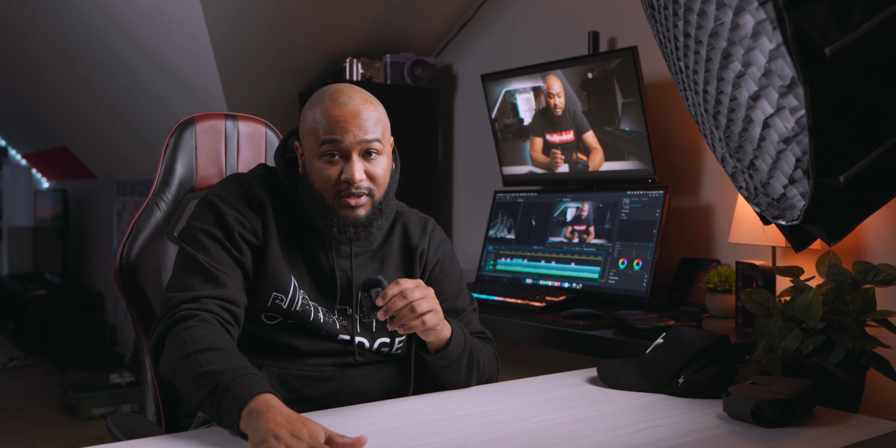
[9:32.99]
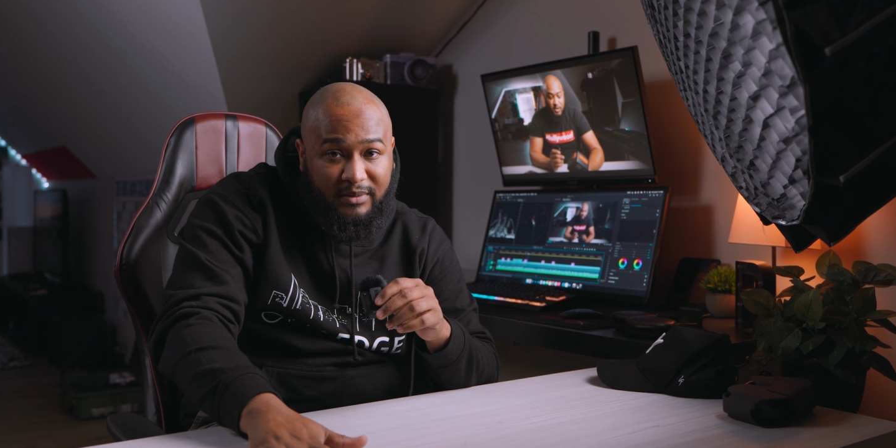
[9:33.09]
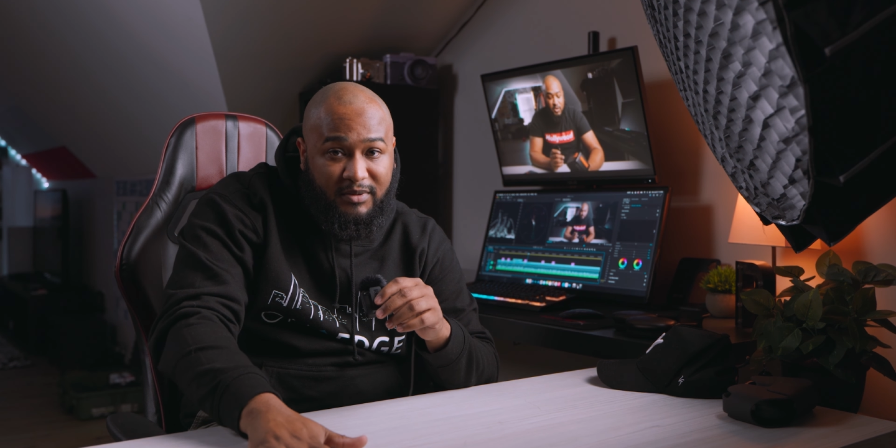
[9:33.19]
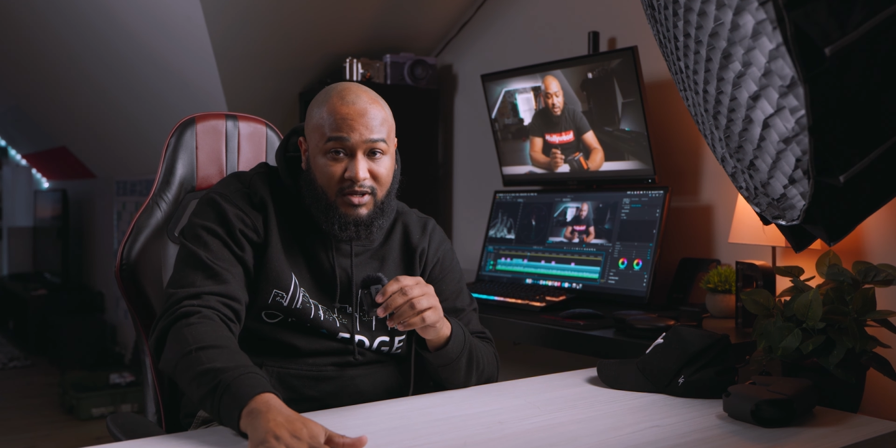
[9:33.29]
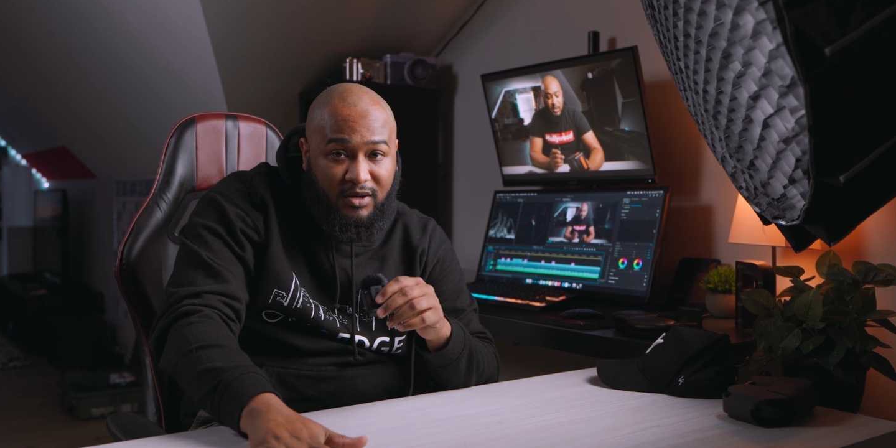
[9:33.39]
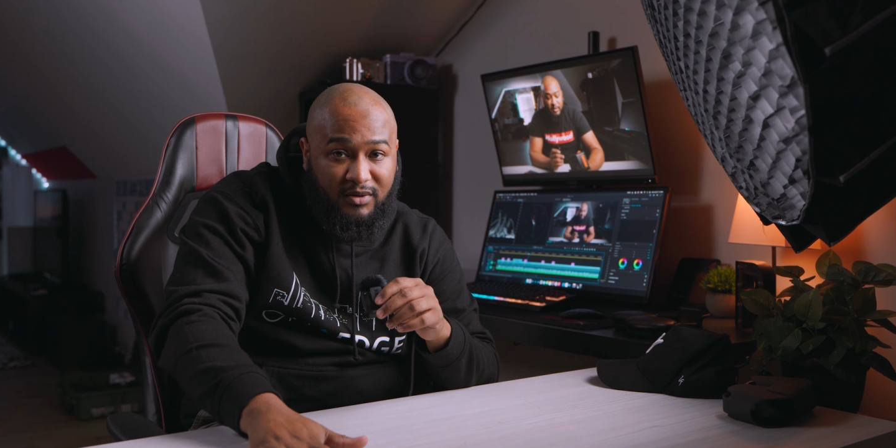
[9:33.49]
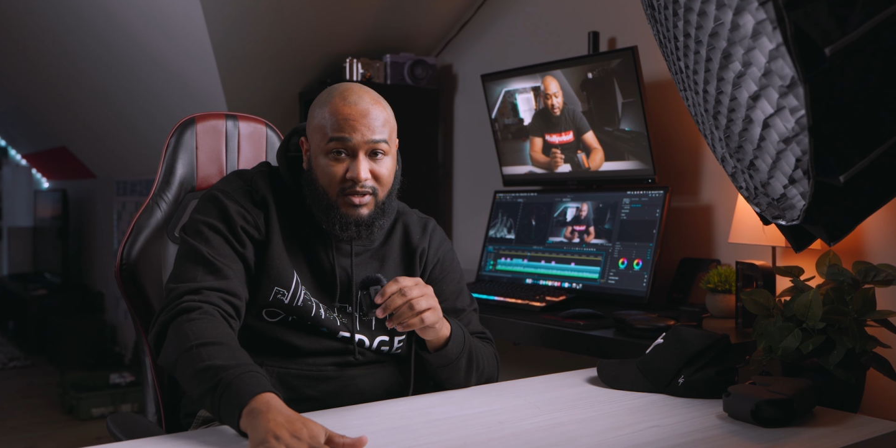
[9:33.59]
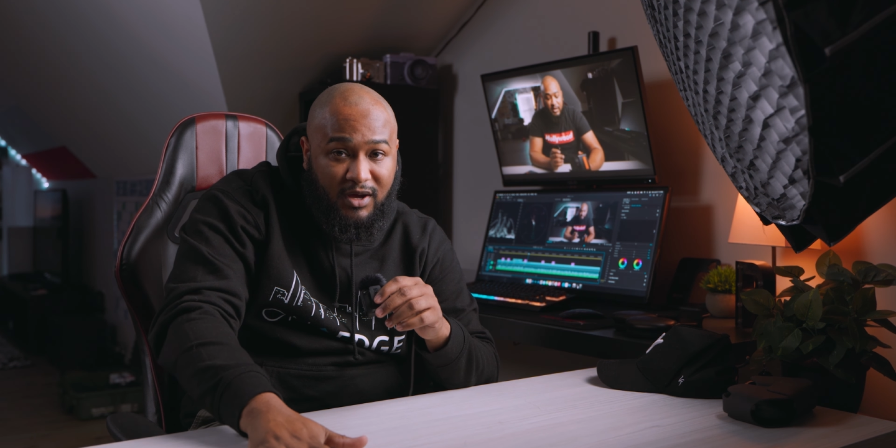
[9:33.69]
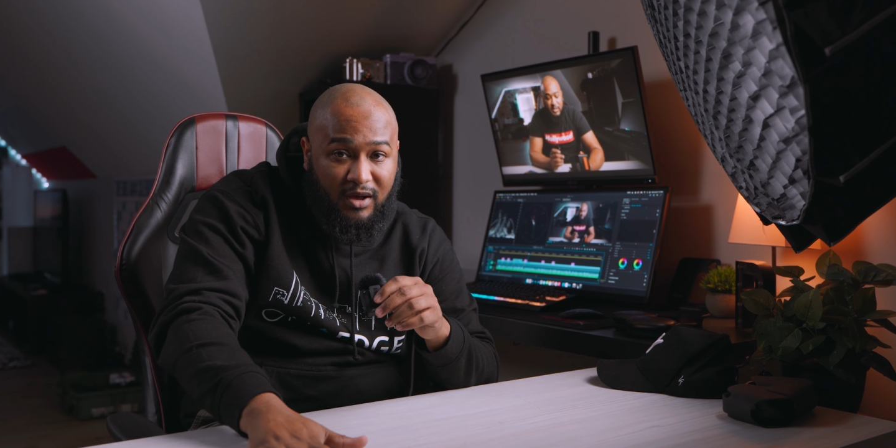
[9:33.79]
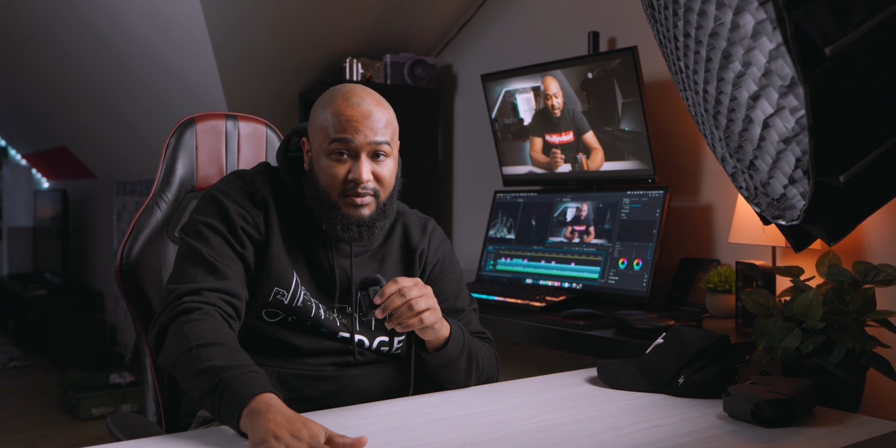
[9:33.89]
let me know in
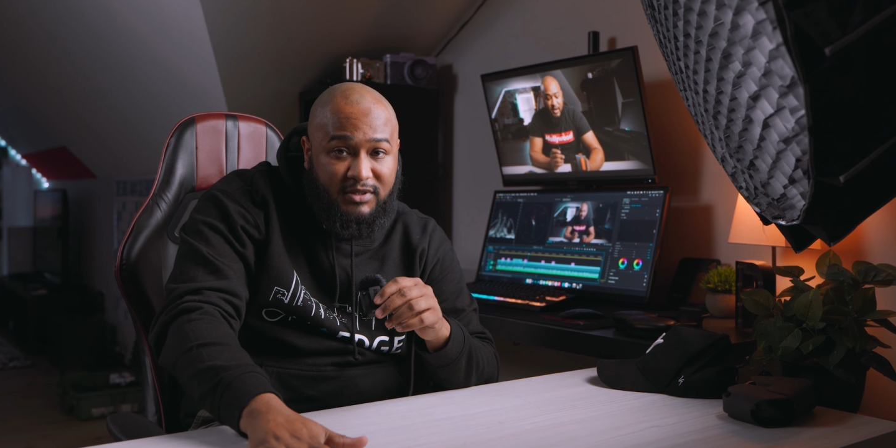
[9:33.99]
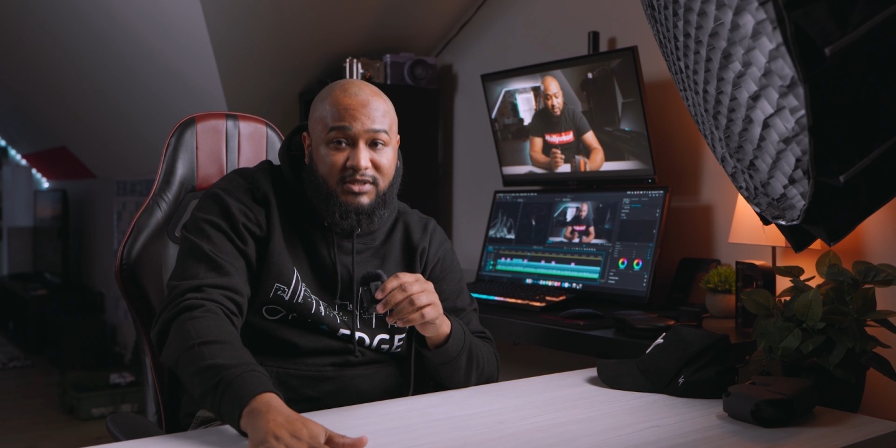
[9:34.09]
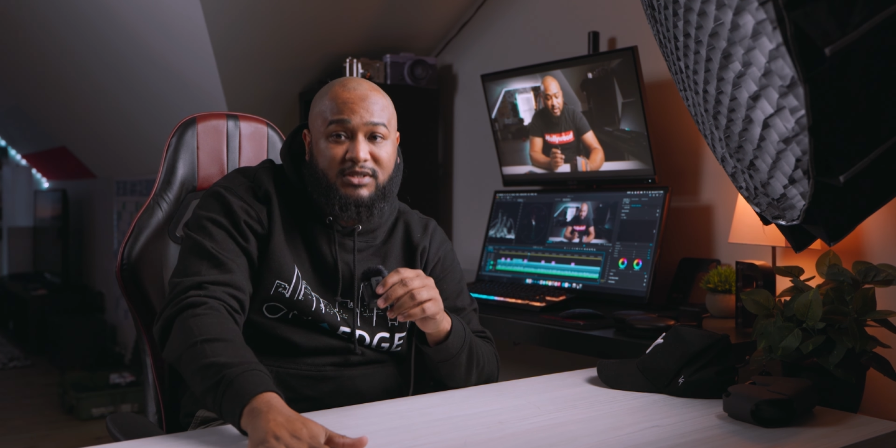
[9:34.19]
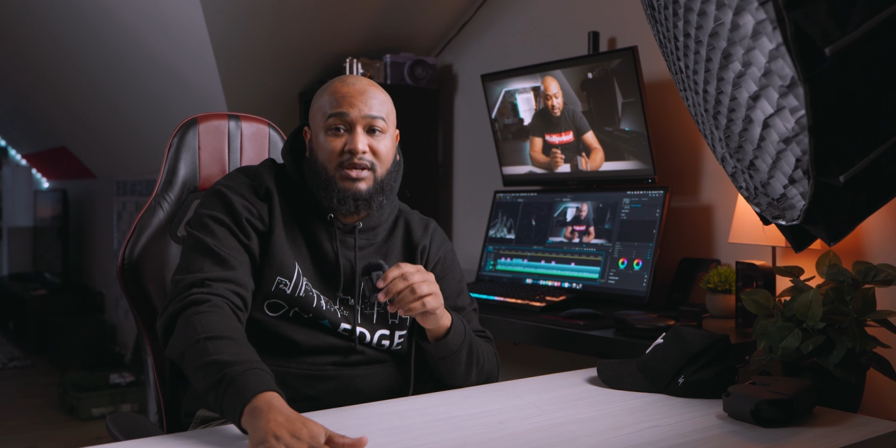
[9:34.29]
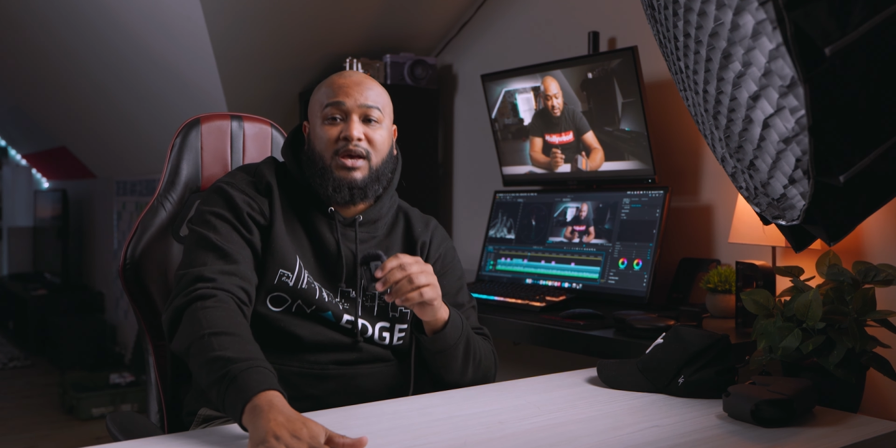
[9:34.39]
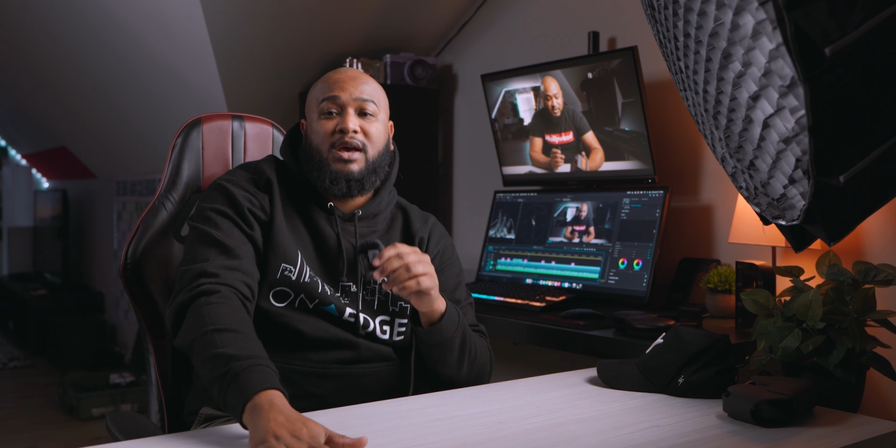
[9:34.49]
the comments,